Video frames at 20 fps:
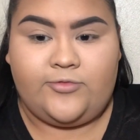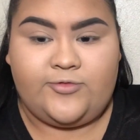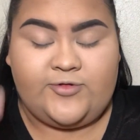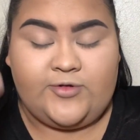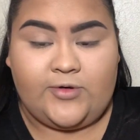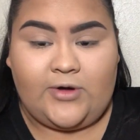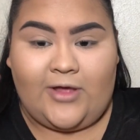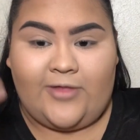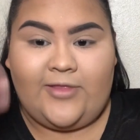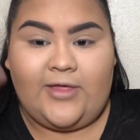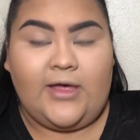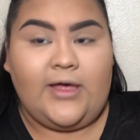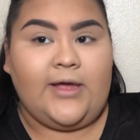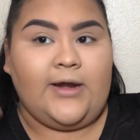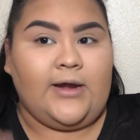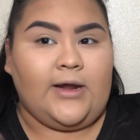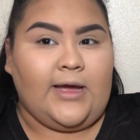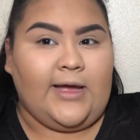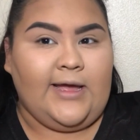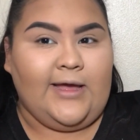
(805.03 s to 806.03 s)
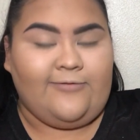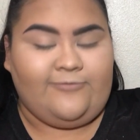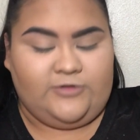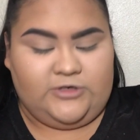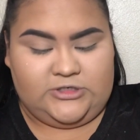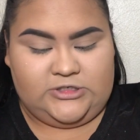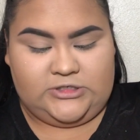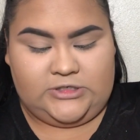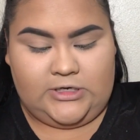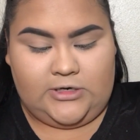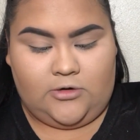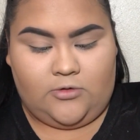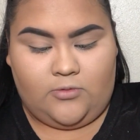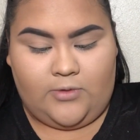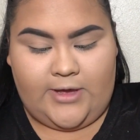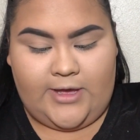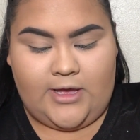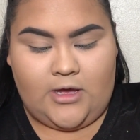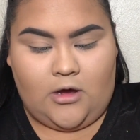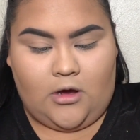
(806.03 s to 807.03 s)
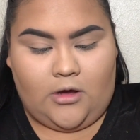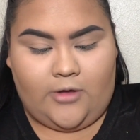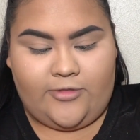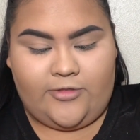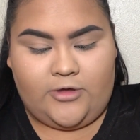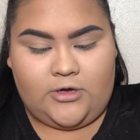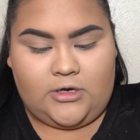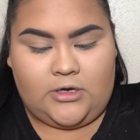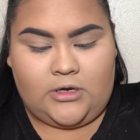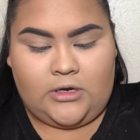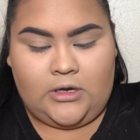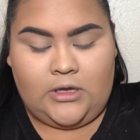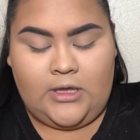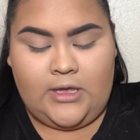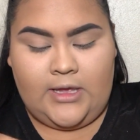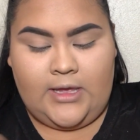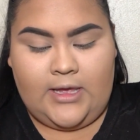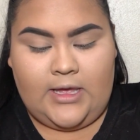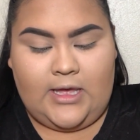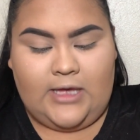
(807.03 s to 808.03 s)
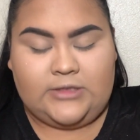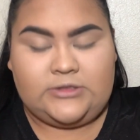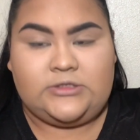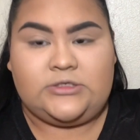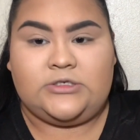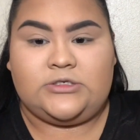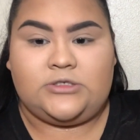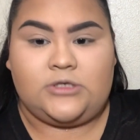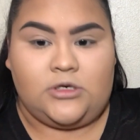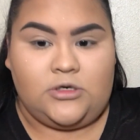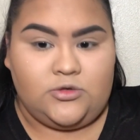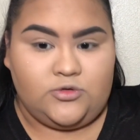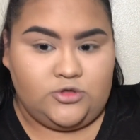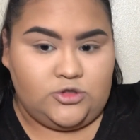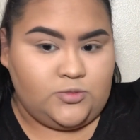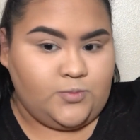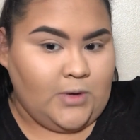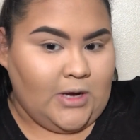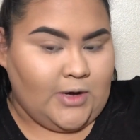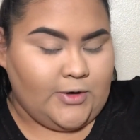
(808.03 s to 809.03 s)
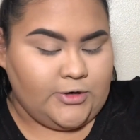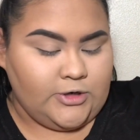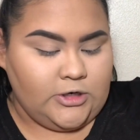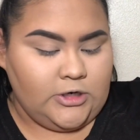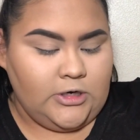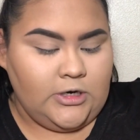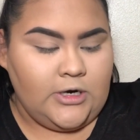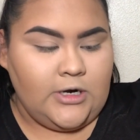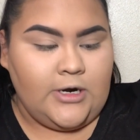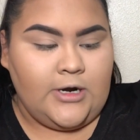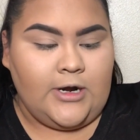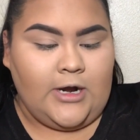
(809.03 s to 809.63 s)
So now that I have dusted away all the excess loose powder,